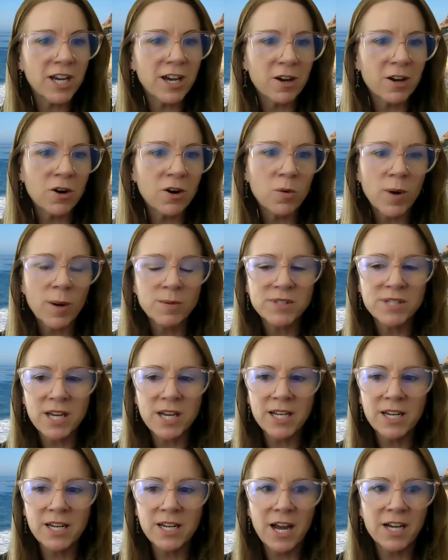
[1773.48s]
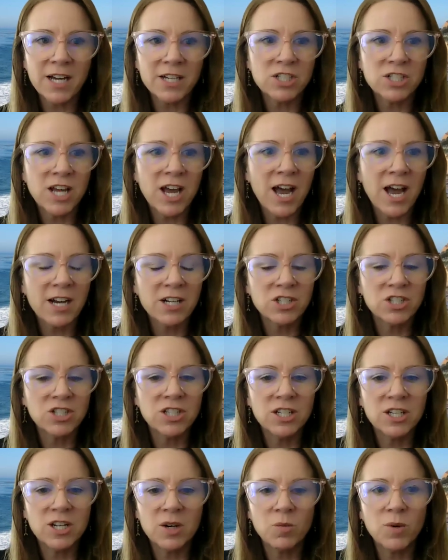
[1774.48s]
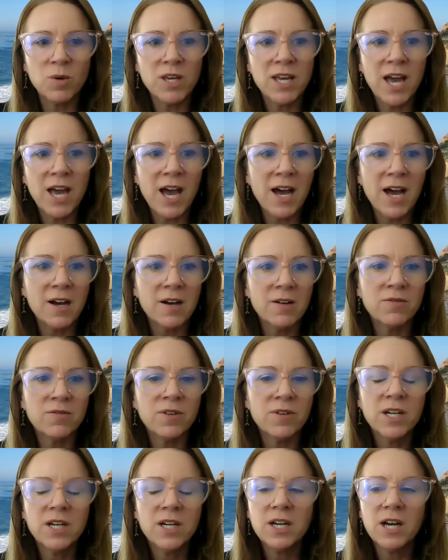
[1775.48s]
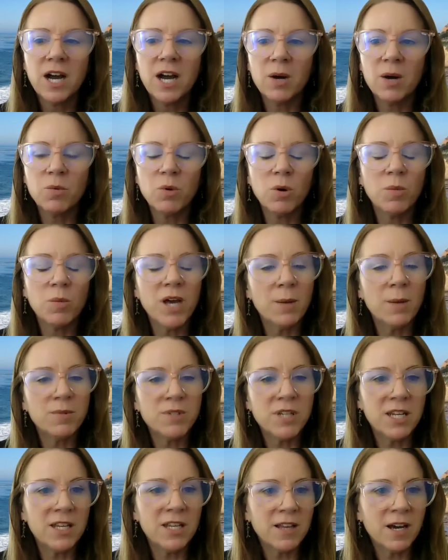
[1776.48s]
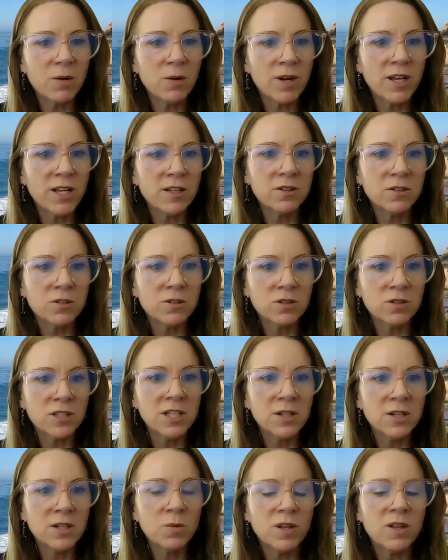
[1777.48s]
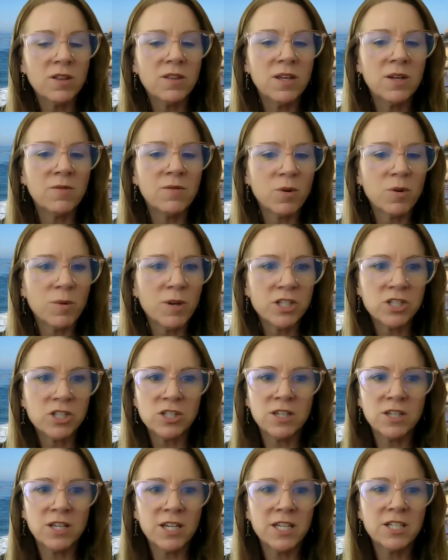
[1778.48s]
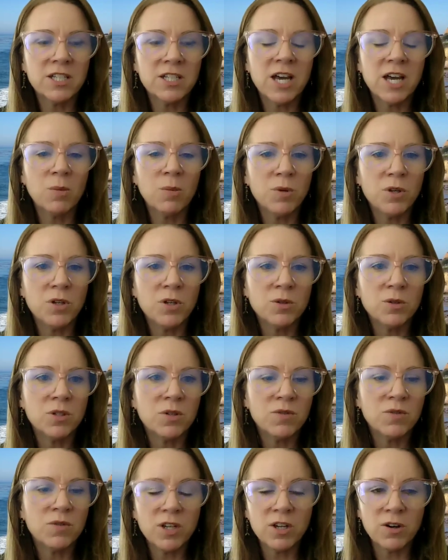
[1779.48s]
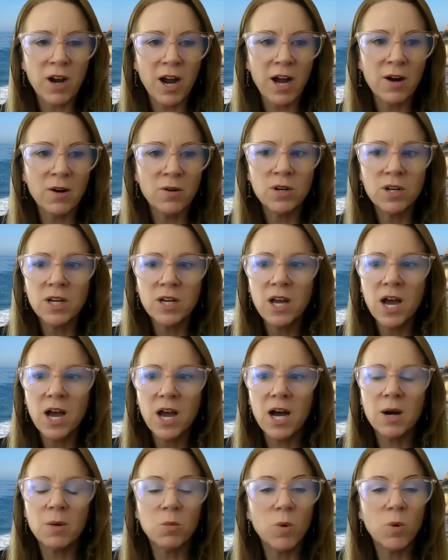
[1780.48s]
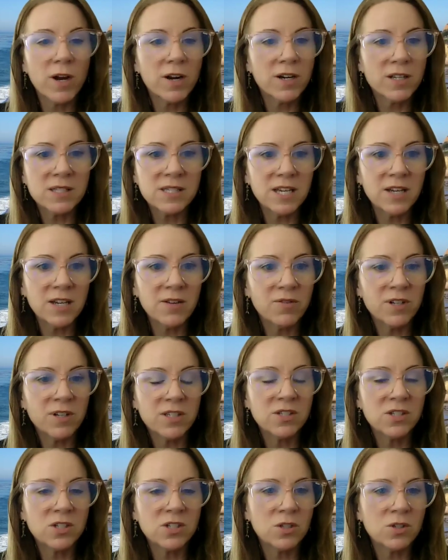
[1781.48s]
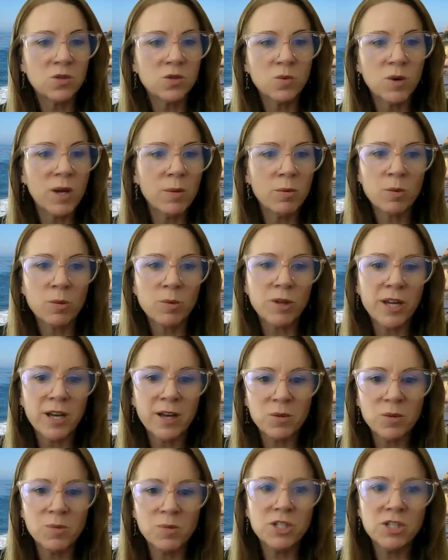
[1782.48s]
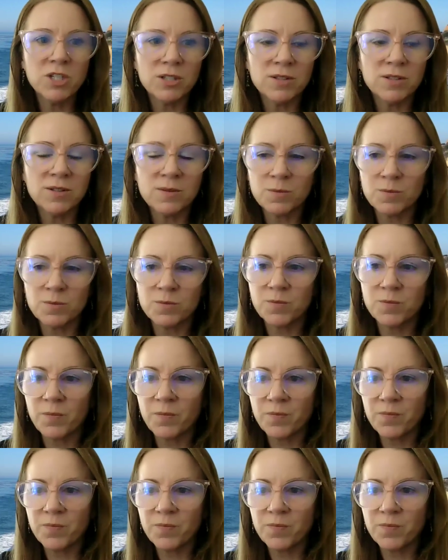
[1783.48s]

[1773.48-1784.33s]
check out our website, Ash to Action, and we have we'll be updating that regularly with information that can help you to figure out where it's safest to swim or play on the beaches.